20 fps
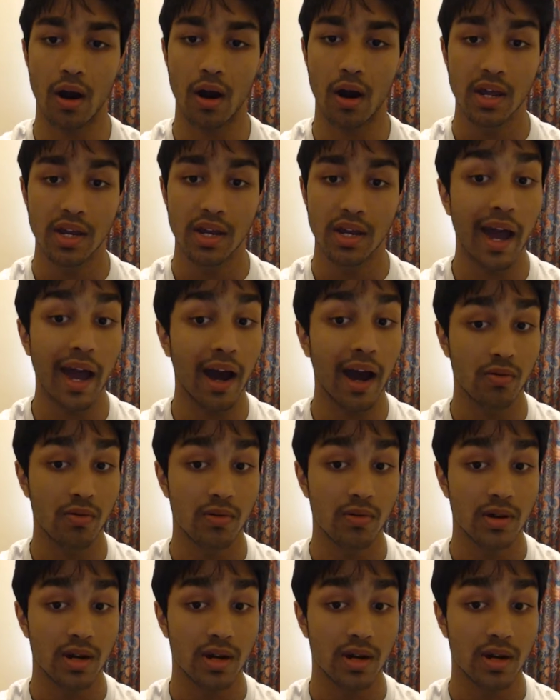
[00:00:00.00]
Now,
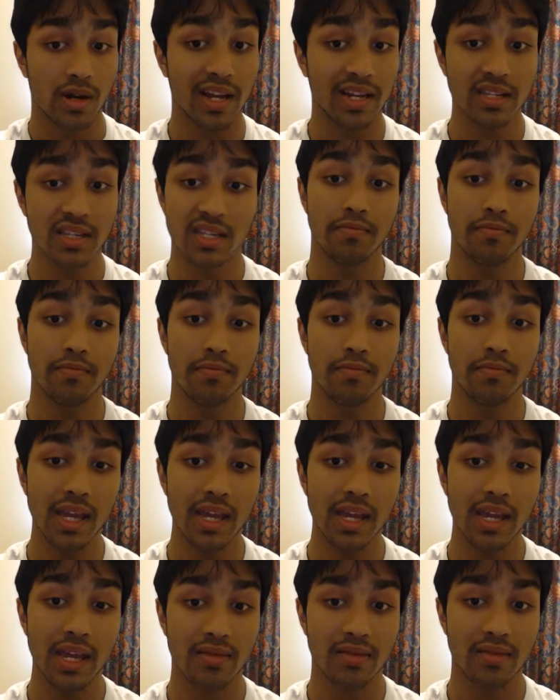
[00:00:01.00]
that doesn't
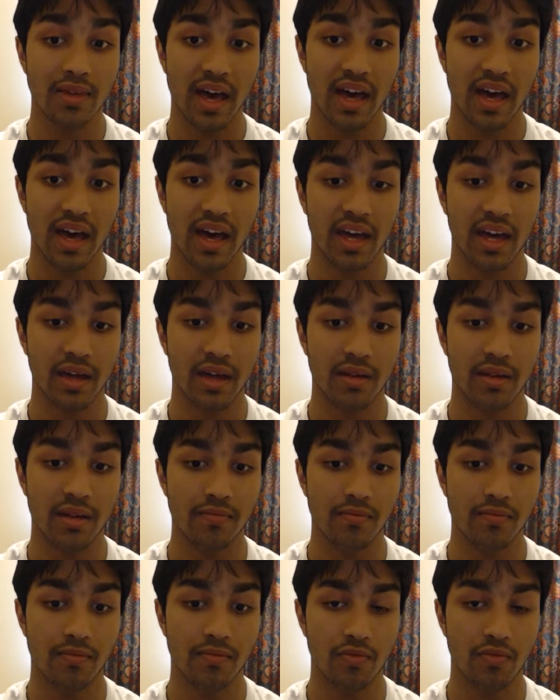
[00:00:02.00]
mean that
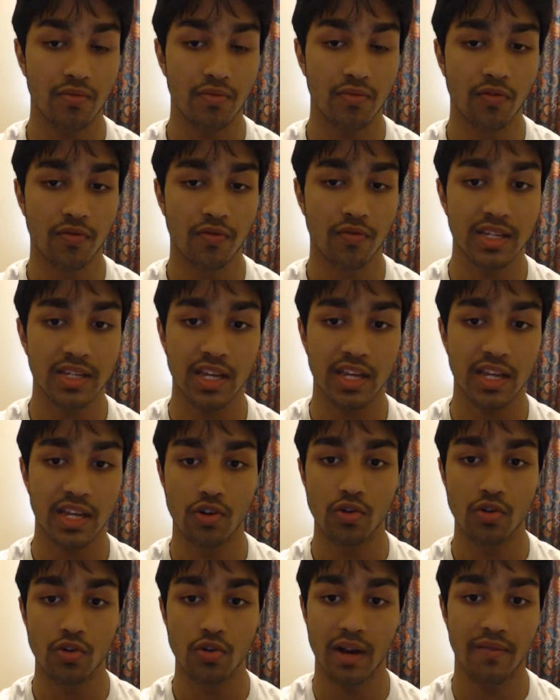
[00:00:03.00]
true friends get to do
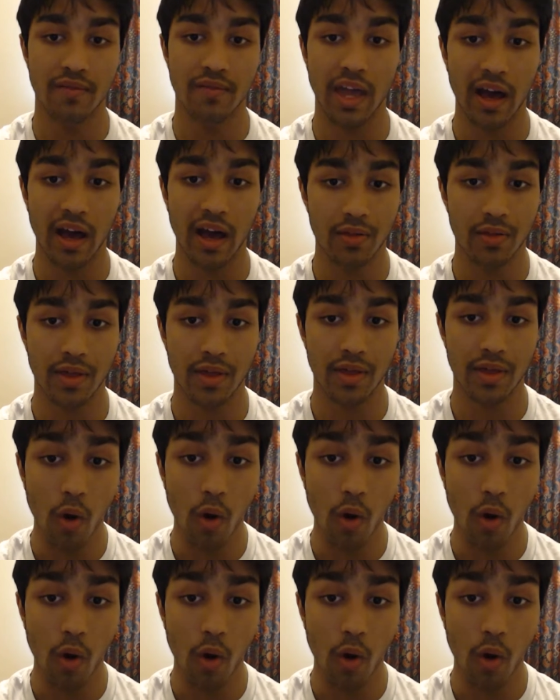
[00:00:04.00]
whatever the hell they want.